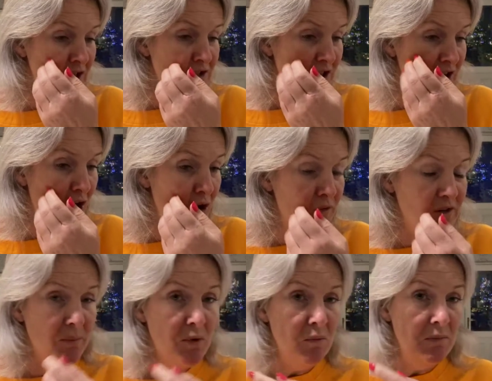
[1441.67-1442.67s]
of COVID, I
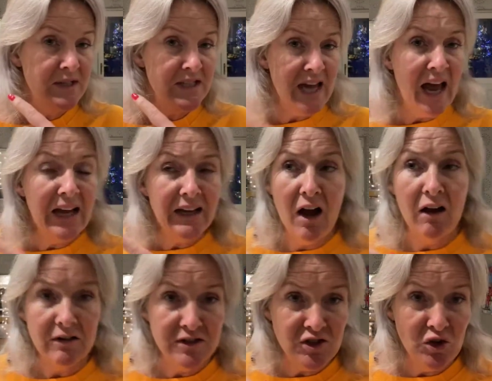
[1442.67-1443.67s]
put my stair
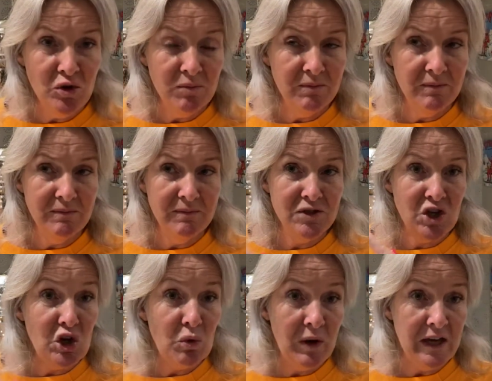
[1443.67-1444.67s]
garlands up
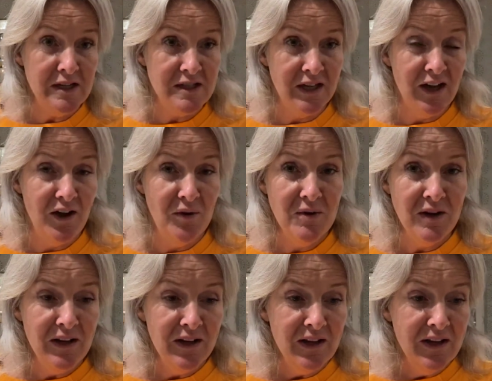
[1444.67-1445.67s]
2 weeks ago.
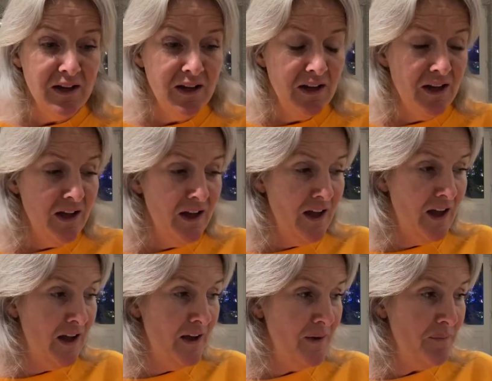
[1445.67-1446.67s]

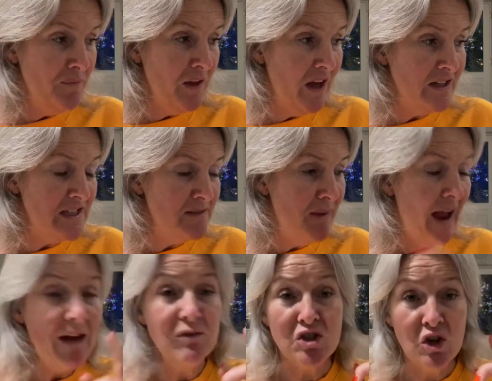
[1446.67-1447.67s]
I did my
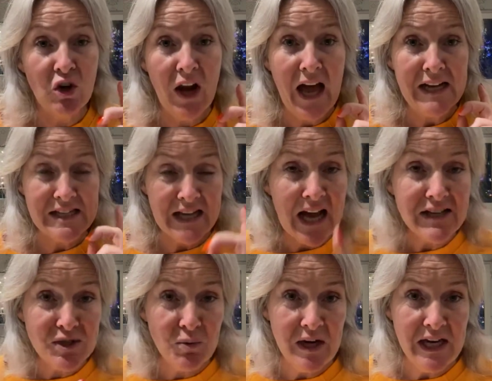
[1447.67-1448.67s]
outdoor lights
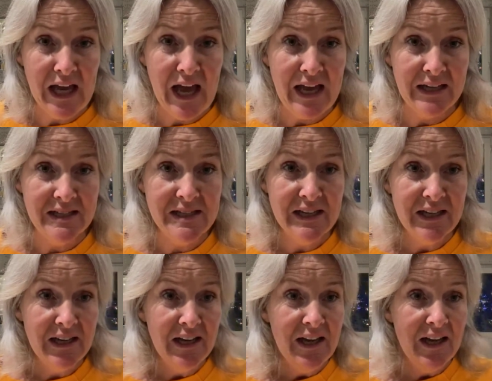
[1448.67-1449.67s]
last weekend.
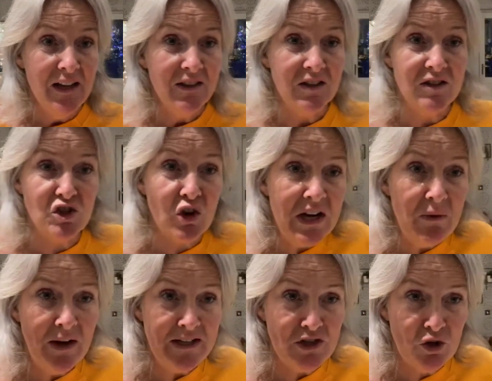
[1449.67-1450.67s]
The tree
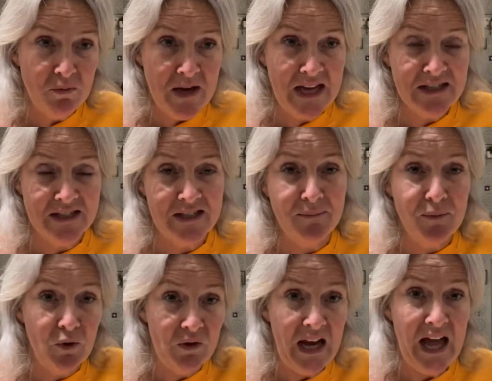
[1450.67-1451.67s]
went up yesterday and
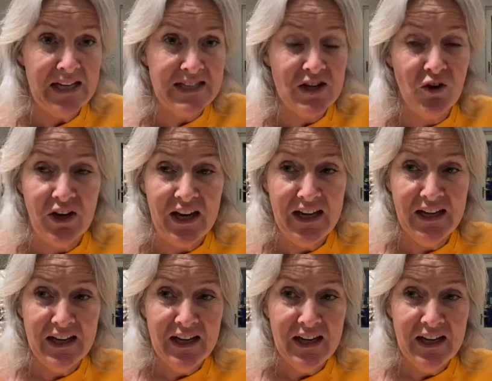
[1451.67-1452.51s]
put the lights on it,